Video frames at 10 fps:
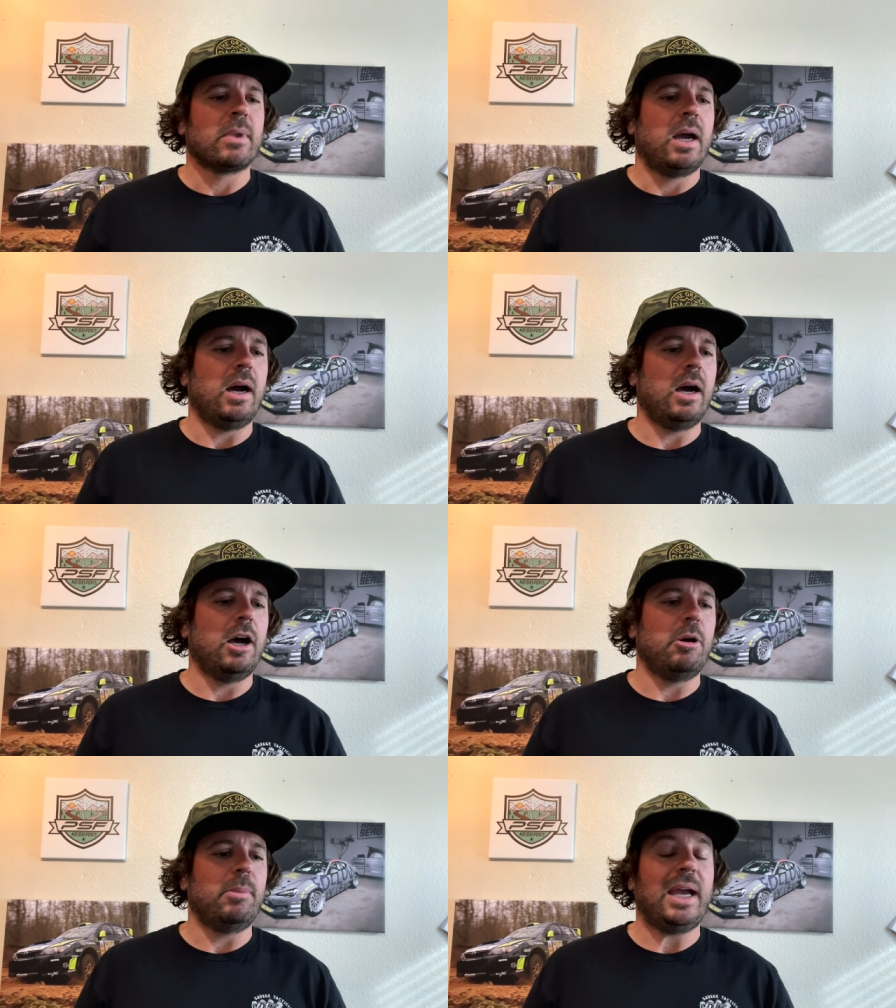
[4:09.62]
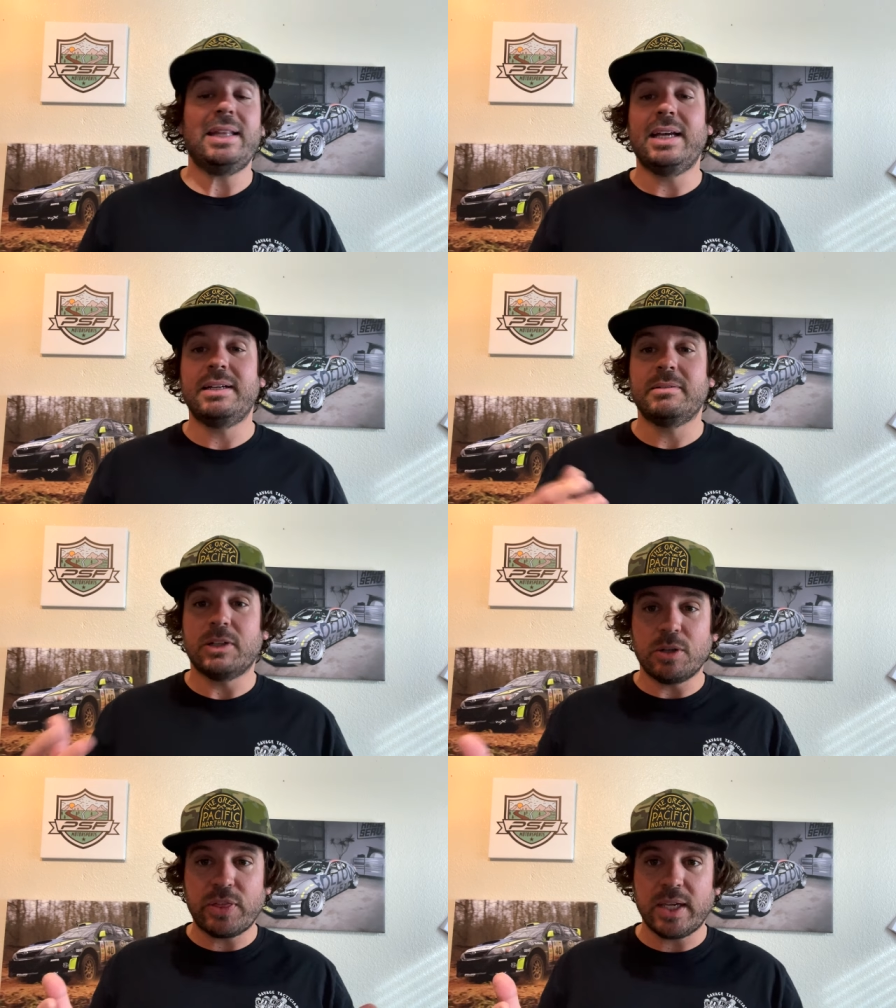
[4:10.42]
Um, and then
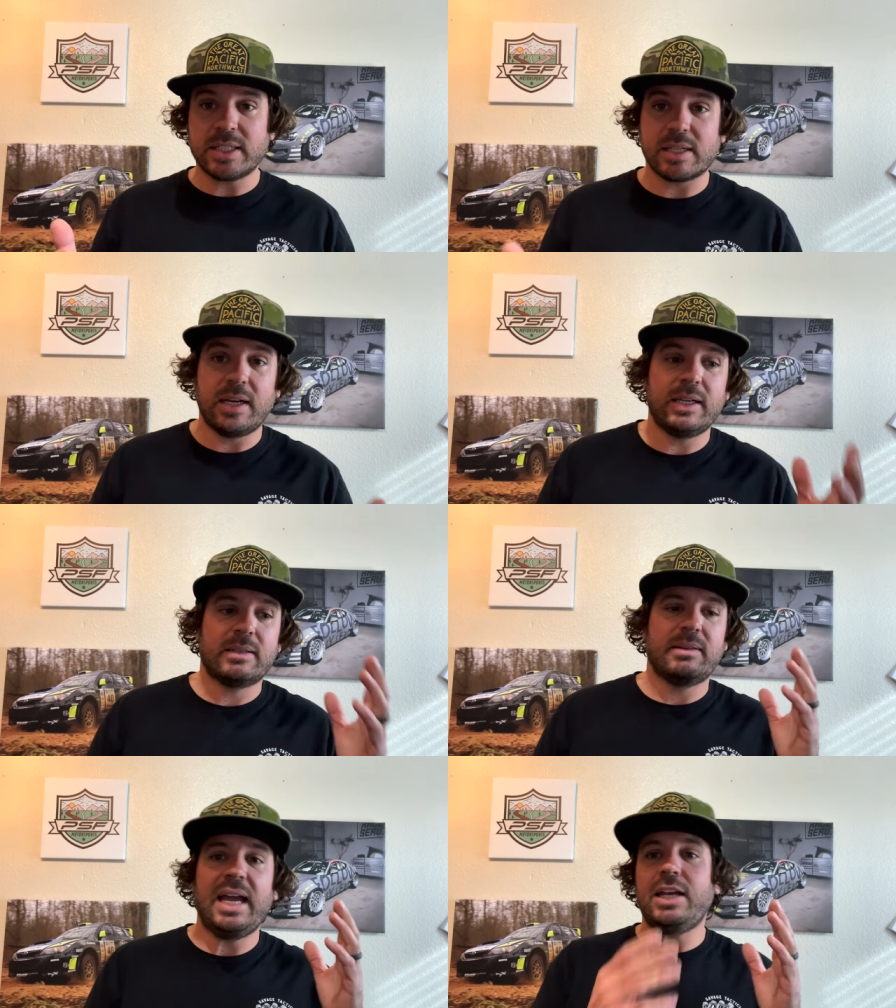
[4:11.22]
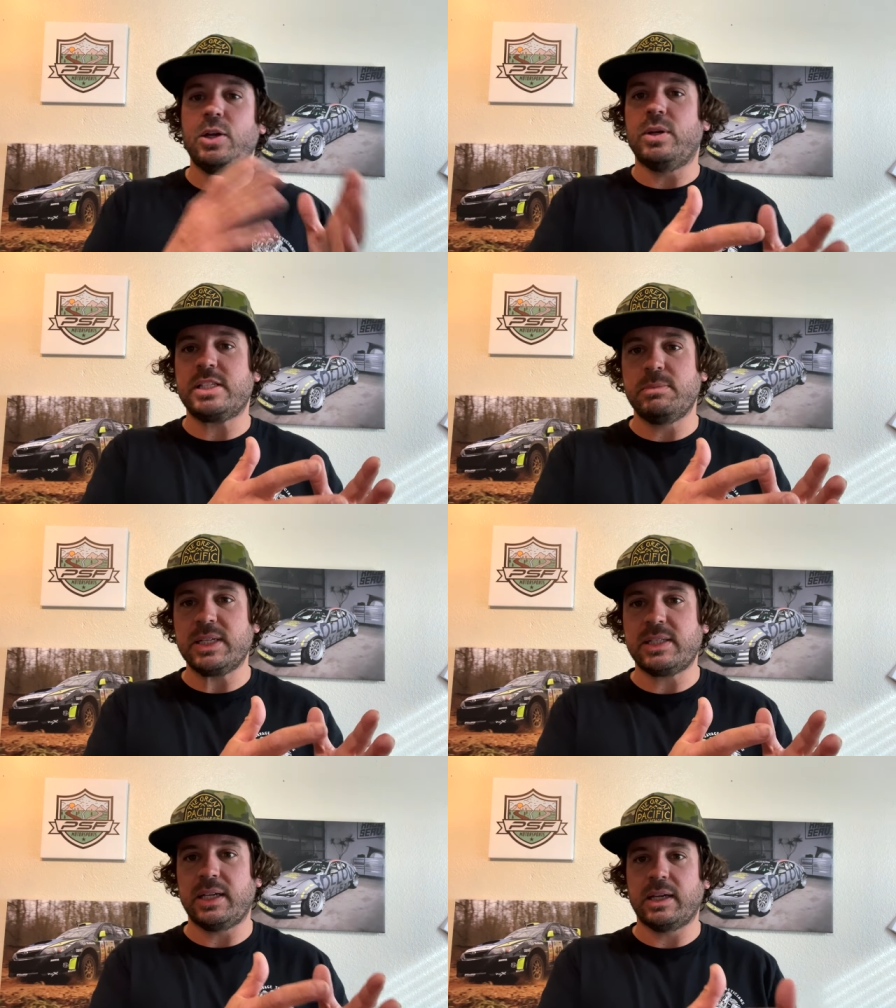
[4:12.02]
little things like the head unit's
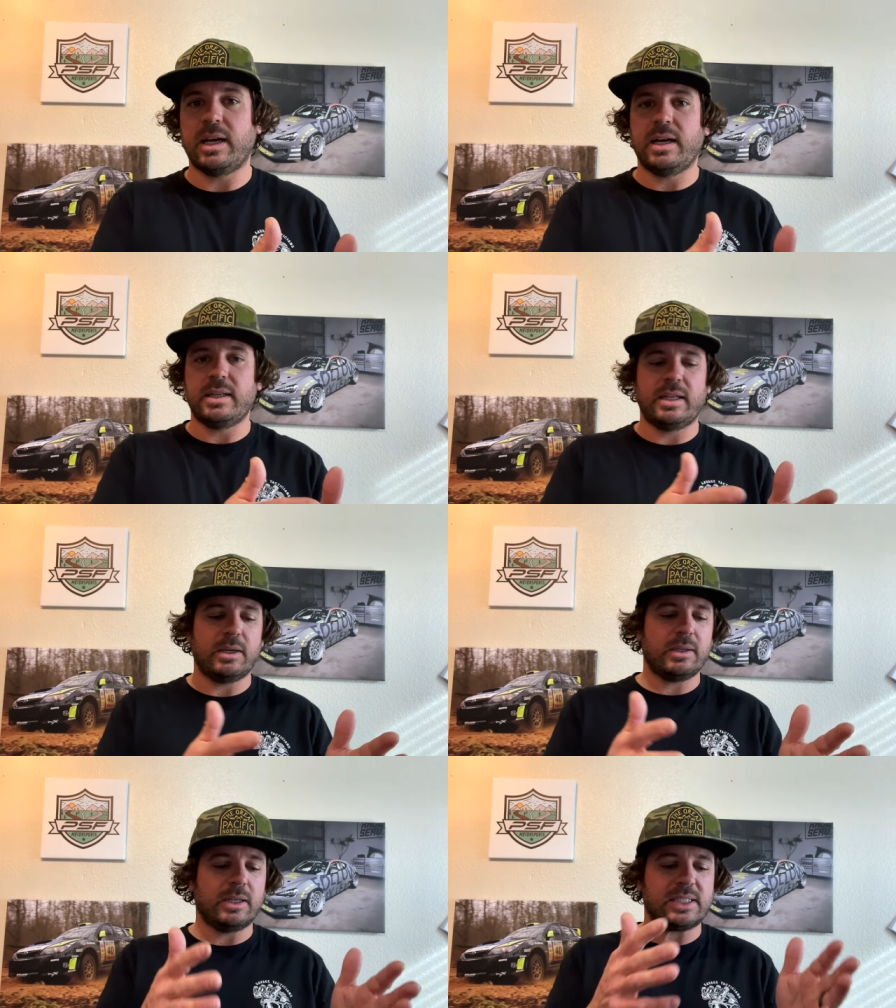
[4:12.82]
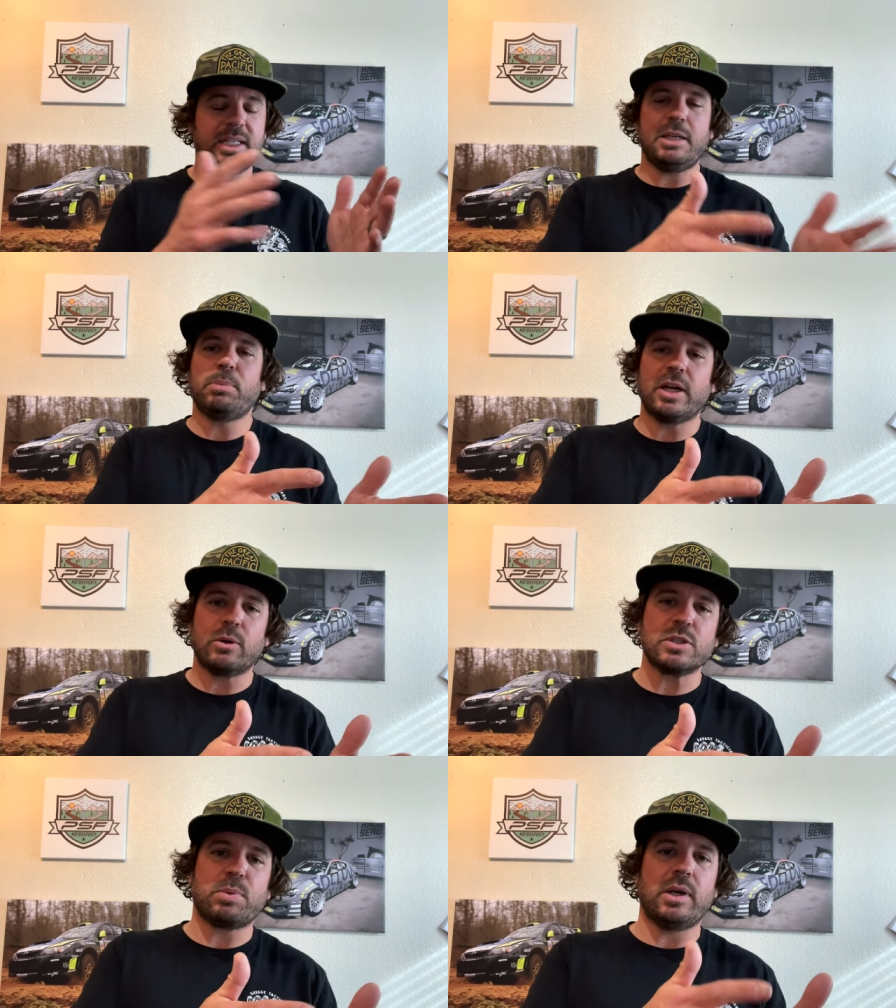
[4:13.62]
missing, uh, that a CD player
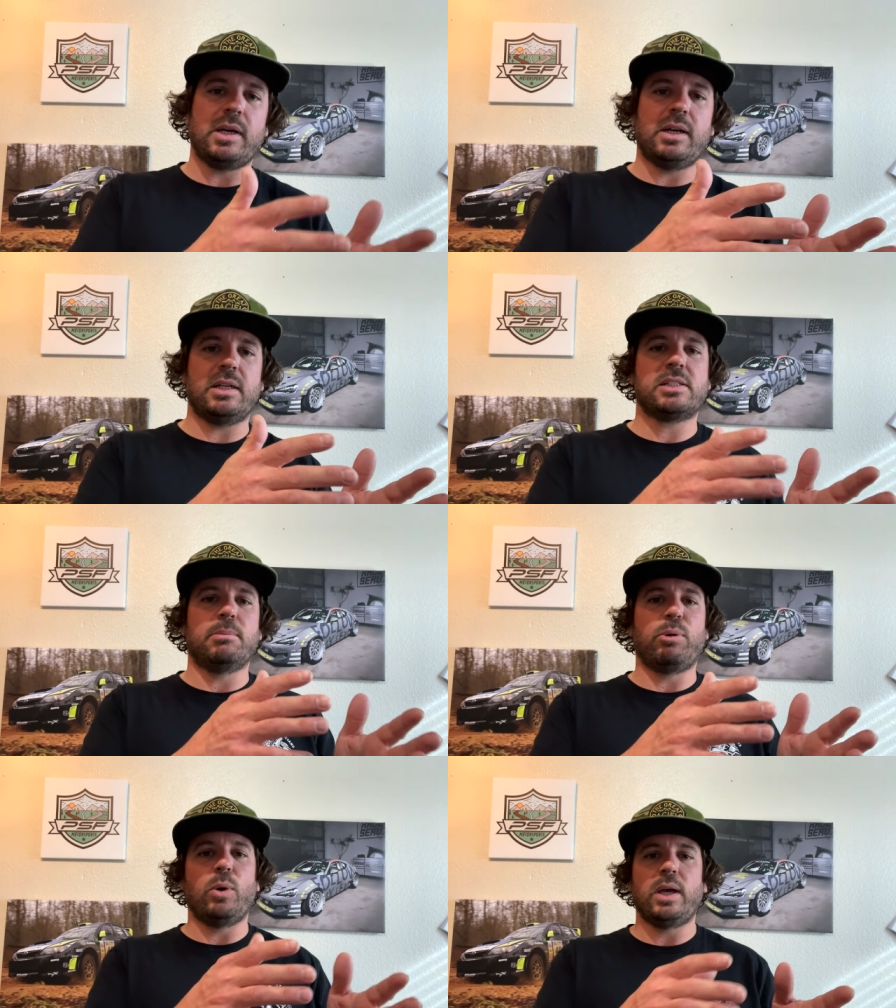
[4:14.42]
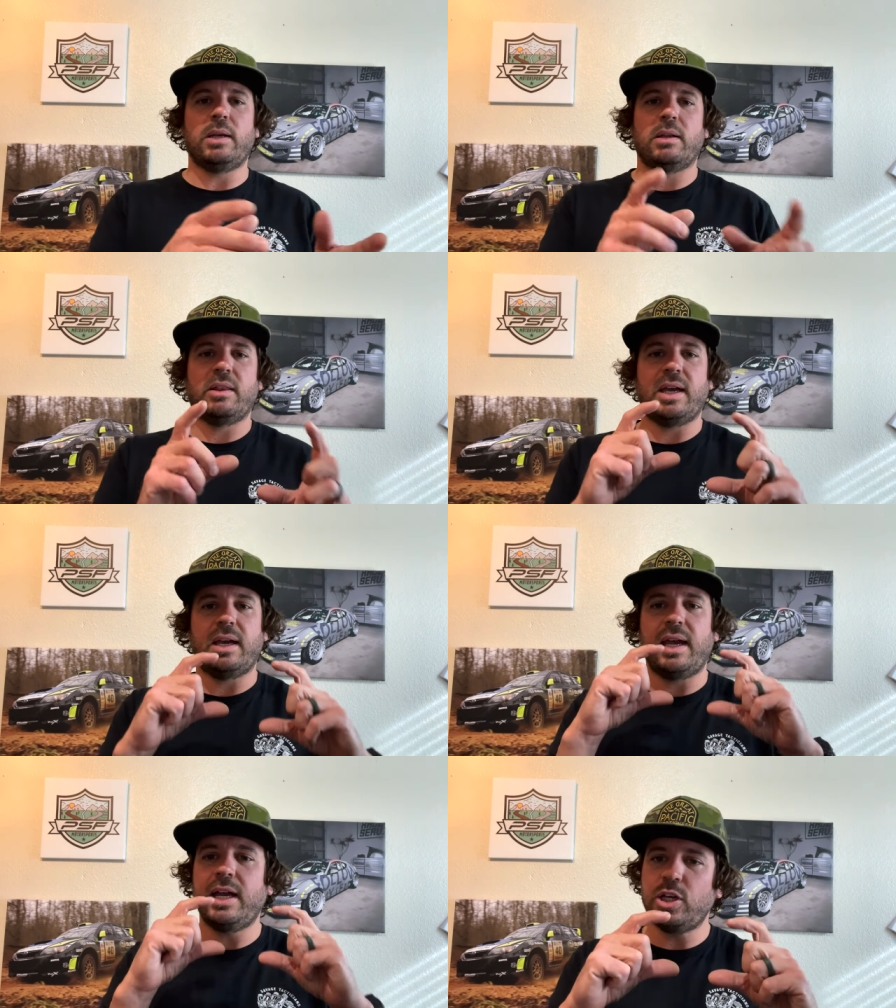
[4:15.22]
was put in it at some point.
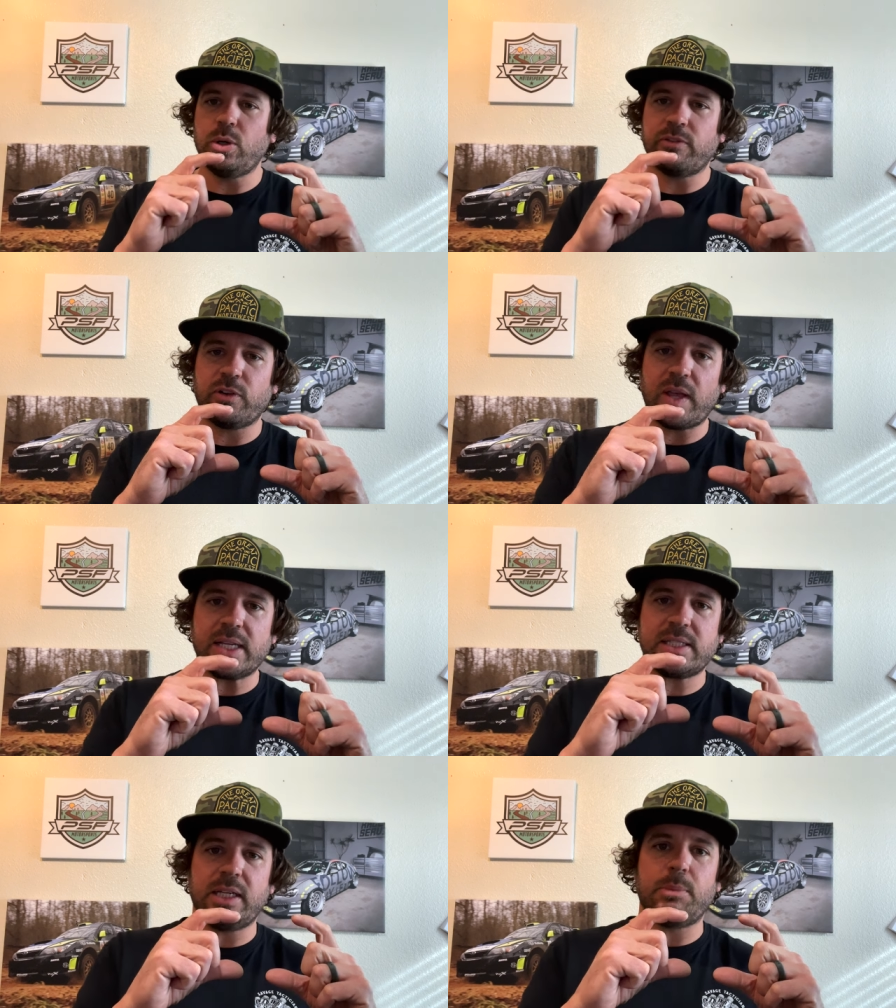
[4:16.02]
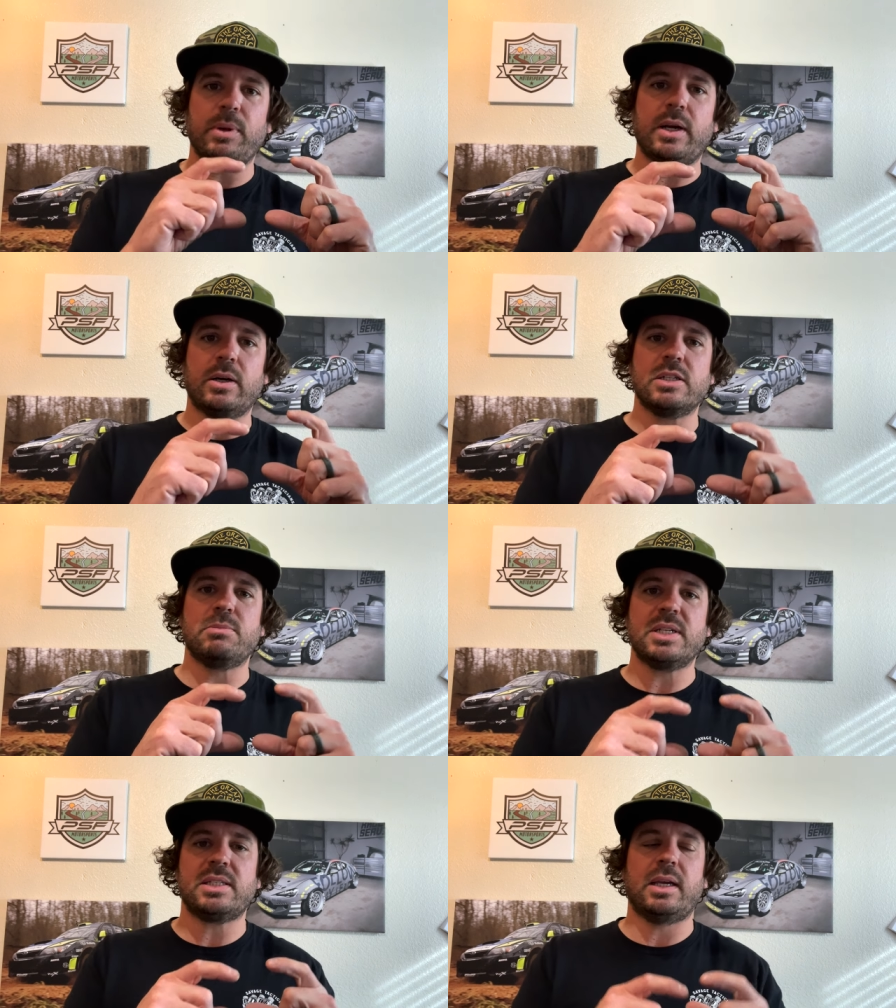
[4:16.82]
The head unit for that CD player is
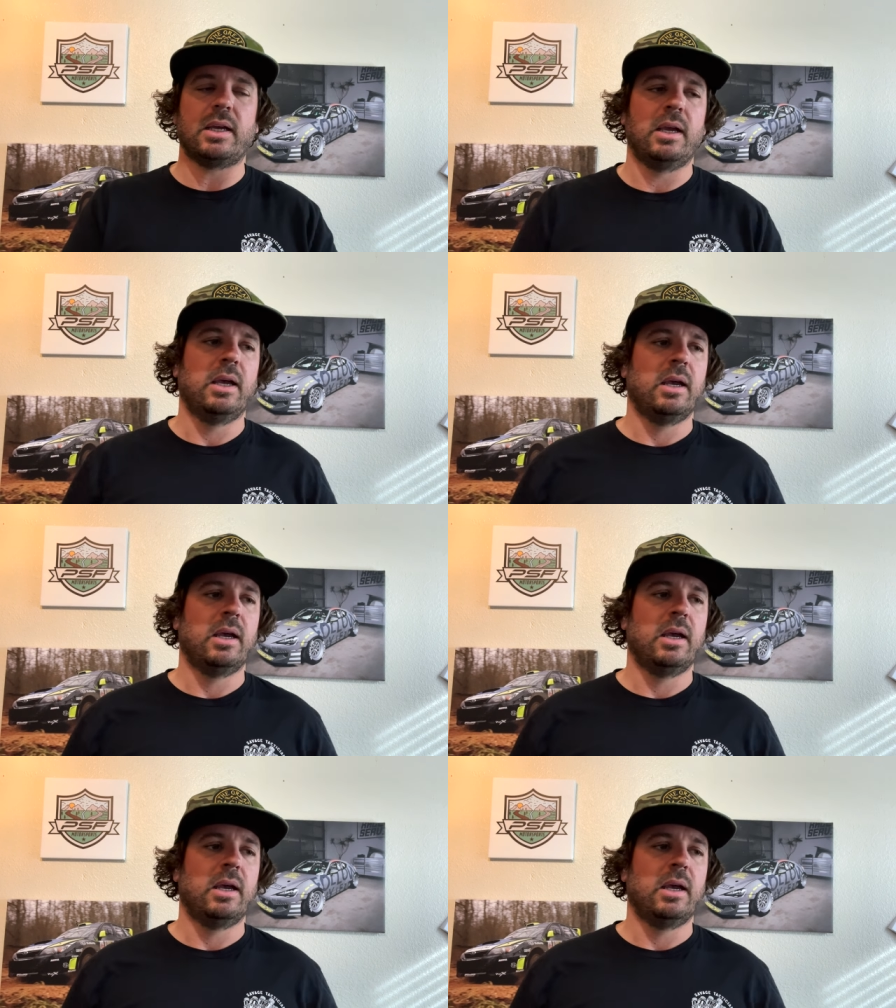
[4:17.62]
missing.